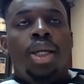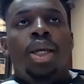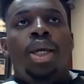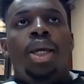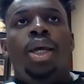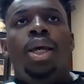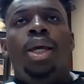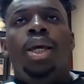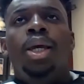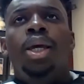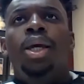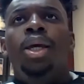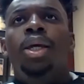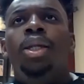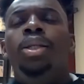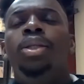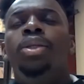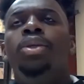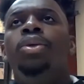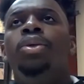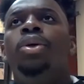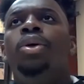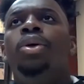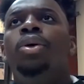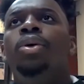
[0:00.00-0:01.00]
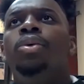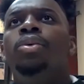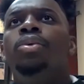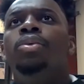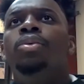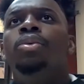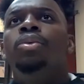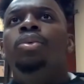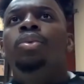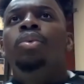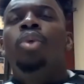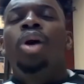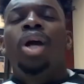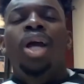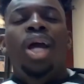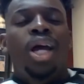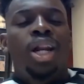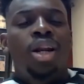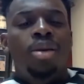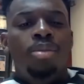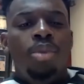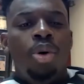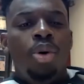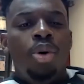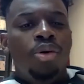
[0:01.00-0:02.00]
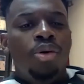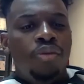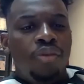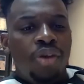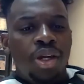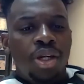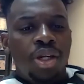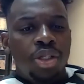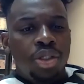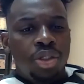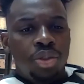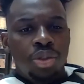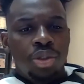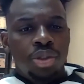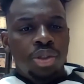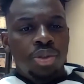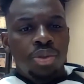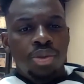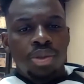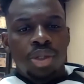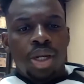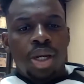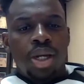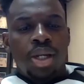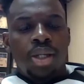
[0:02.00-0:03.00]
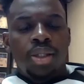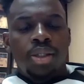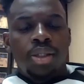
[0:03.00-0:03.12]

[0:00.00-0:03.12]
And, what kind of motivated you to do that?